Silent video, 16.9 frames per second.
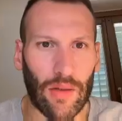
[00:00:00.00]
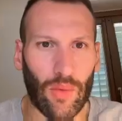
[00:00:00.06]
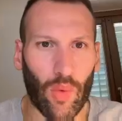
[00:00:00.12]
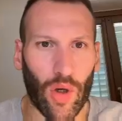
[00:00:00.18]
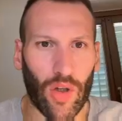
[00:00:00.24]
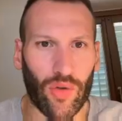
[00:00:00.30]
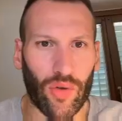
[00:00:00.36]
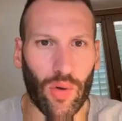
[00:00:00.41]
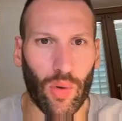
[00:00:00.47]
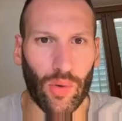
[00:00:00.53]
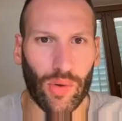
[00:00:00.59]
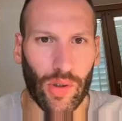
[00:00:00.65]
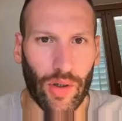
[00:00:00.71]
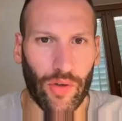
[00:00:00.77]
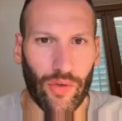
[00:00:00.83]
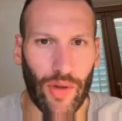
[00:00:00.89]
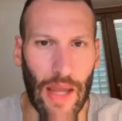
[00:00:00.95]
was
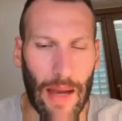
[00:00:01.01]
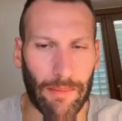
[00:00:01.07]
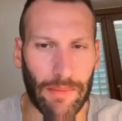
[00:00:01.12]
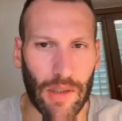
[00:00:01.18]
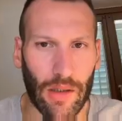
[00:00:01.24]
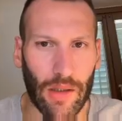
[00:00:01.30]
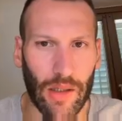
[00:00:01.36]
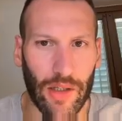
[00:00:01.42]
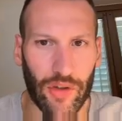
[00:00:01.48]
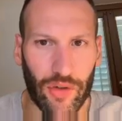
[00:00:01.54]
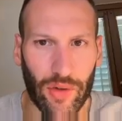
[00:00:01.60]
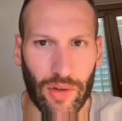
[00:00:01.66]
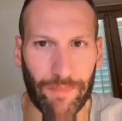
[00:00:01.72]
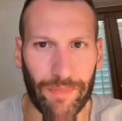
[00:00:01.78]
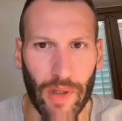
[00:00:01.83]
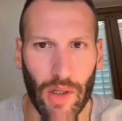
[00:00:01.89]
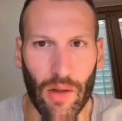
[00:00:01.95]
coder is the empty list.